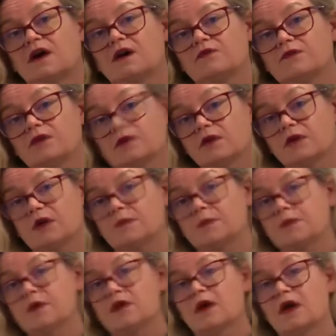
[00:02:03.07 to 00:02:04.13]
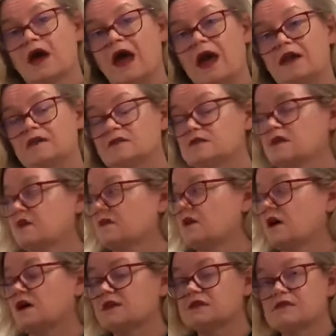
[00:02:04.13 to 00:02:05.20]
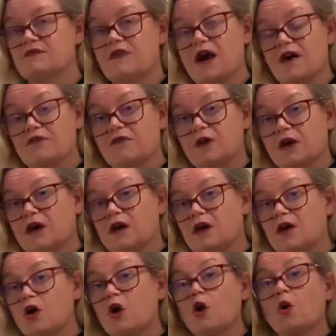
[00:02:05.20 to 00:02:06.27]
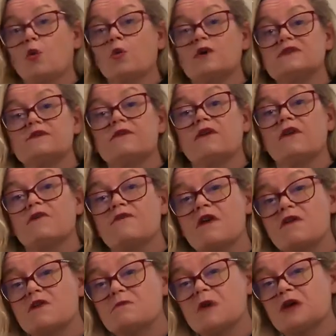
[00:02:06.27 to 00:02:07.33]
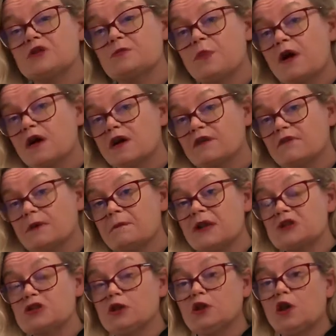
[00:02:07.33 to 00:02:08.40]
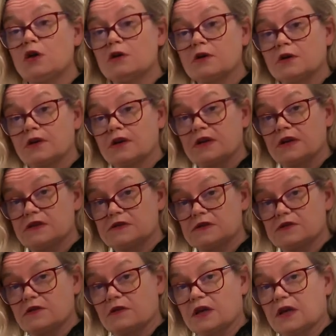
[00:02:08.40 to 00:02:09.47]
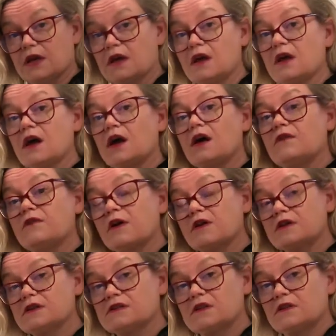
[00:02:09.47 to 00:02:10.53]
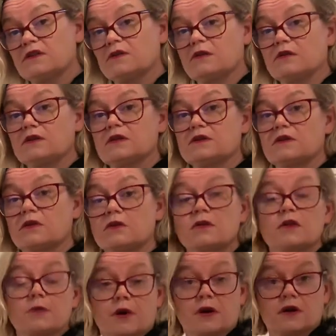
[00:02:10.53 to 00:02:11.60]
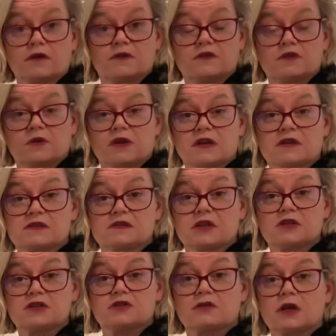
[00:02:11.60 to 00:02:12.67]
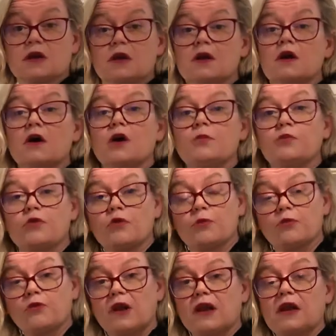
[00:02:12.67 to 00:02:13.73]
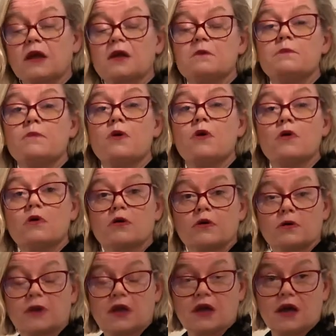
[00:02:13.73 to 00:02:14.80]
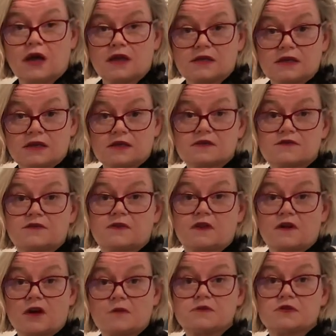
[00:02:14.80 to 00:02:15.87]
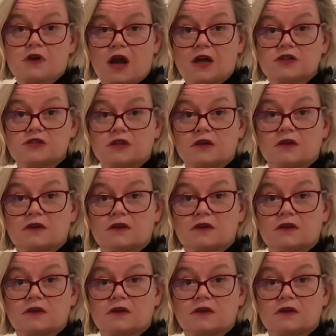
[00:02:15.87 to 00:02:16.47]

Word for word: of Europe and the arts of Africa was very much part of a much longer history of artists at the early, early part of the 20th century appropriating and borrowing ideas for their abstraction.